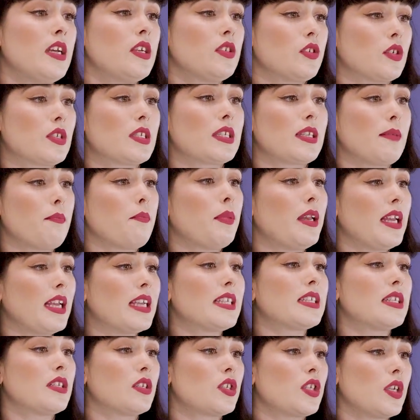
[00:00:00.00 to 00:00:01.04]
just simply
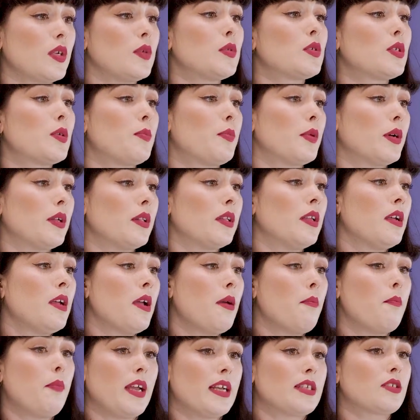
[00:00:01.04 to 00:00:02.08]
isn't suitable
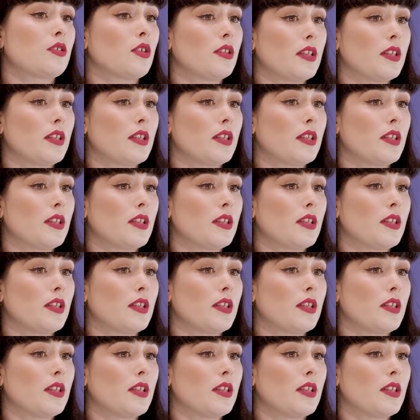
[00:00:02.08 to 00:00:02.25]
based